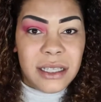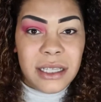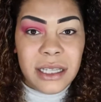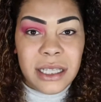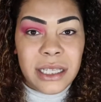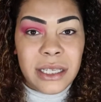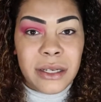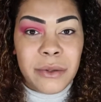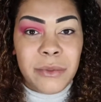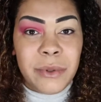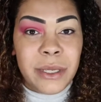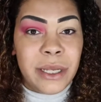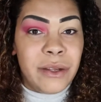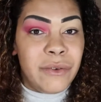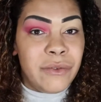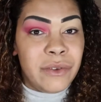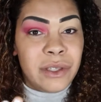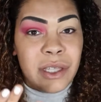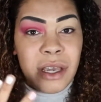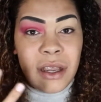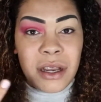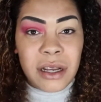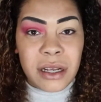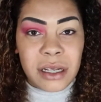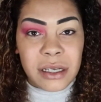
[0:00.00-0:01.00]
little bit of a
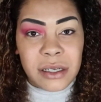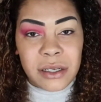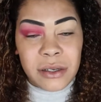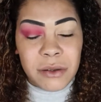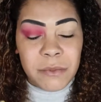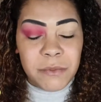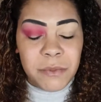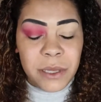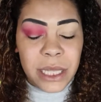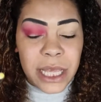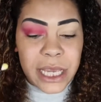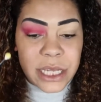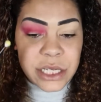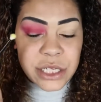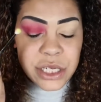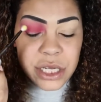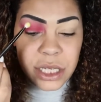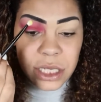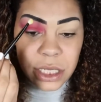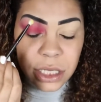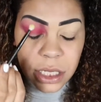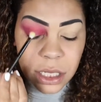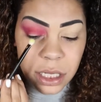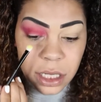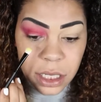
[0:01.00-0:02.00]
dark
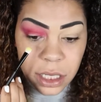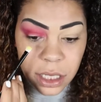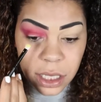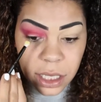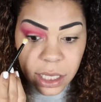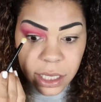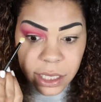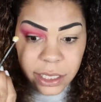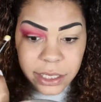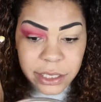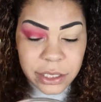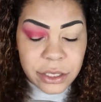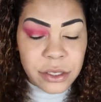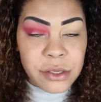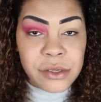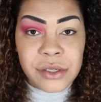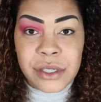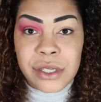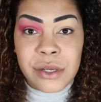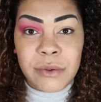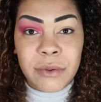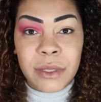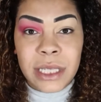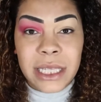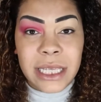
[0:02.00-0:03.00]
complexion, and
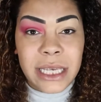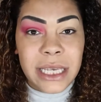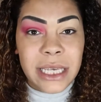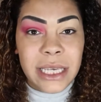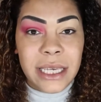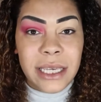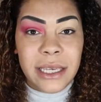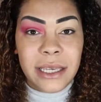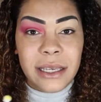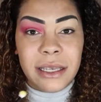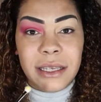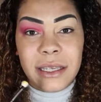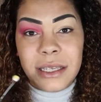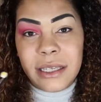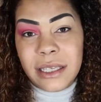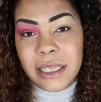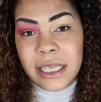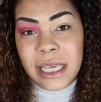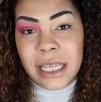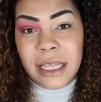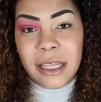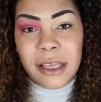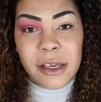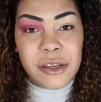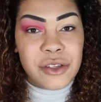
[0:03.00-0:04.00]
usually
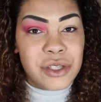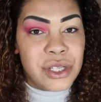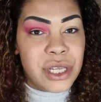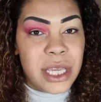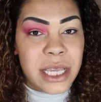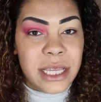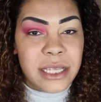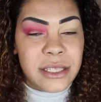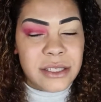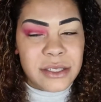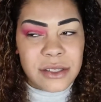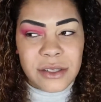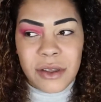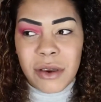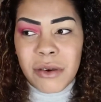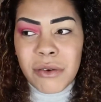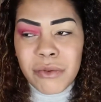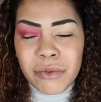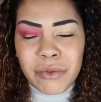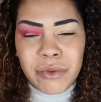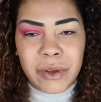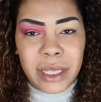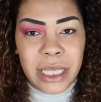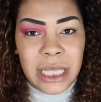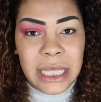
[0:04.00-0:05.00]
yellow shades
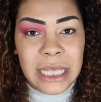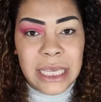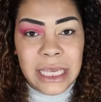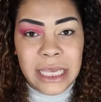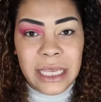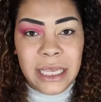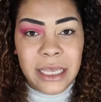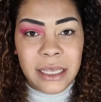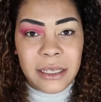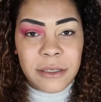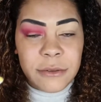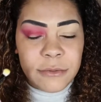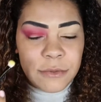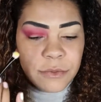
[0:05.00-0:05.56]
don't really